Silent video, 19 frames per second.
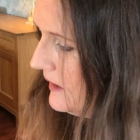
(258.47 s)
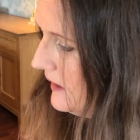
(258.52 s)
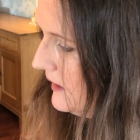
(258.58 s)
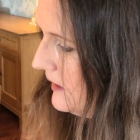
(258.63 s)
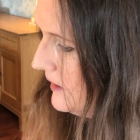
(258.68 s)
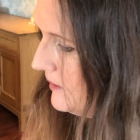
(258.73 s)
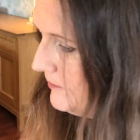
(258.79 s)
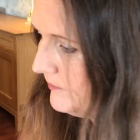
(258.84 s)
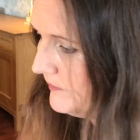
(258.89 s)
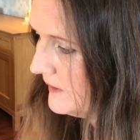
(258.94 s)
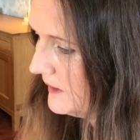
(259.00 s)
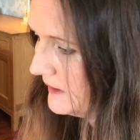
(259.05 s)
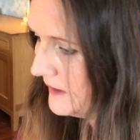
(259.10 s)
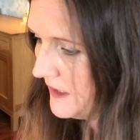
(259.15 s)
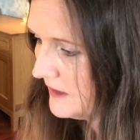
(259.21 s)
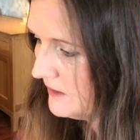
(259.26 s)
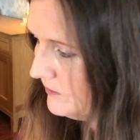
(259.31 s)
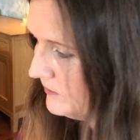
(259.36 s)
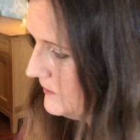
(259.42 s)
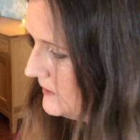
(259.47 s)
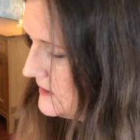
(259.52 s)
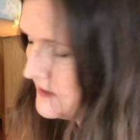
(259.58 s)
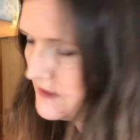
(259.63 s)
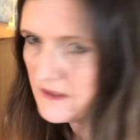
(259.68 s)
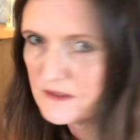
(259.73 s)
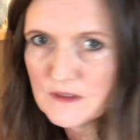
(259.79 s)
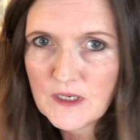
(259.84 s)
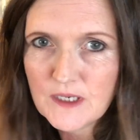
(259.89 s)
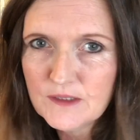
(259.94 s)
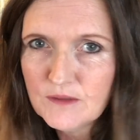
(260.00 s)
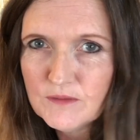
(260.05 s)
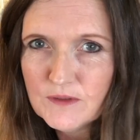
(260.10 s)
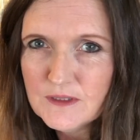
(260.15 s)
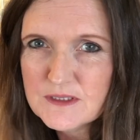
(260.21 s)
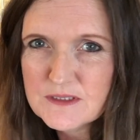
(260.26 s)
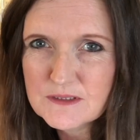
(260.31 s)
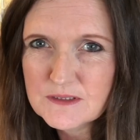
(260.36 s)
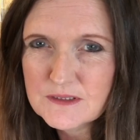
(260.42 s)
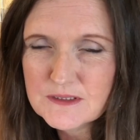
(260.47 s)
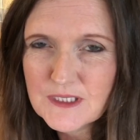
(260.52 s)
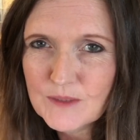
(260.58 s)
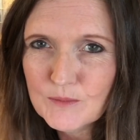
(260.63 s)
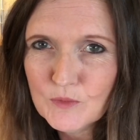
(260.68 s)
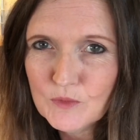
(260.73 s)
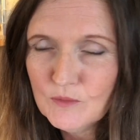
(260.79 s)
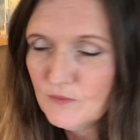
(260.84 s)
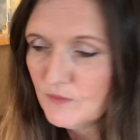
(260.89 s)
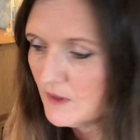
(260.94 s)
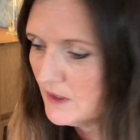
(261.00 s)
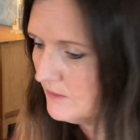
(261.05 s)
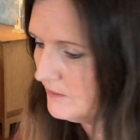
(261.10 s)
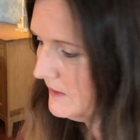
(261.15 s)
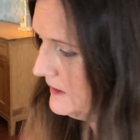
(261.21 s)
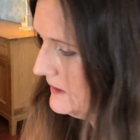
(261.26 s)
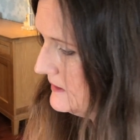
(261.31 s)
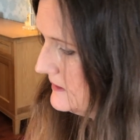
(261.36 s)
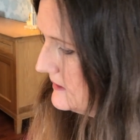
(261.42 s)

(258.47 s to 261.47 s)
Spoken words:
Again, I don't think this is going to take more than 5 minutes,